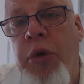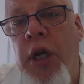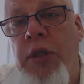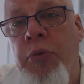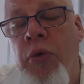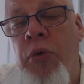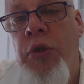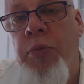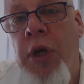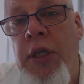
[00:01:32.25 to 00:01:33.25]
plus
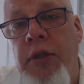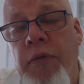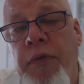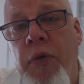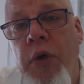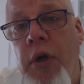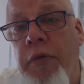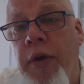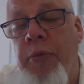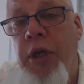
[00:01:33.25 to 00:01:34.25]
bonus plus a full
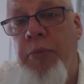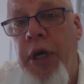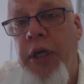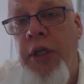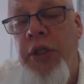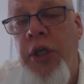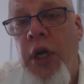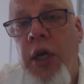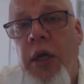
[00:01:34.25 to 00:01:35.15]
family package.